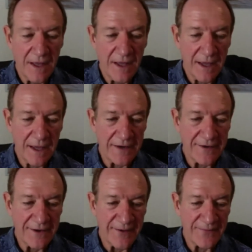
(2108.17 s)
And
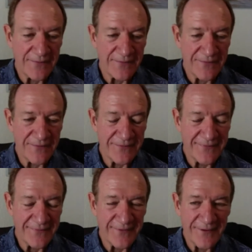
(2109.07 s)

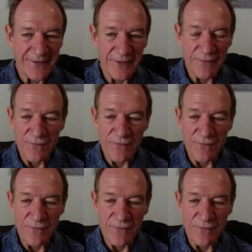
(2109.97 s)
the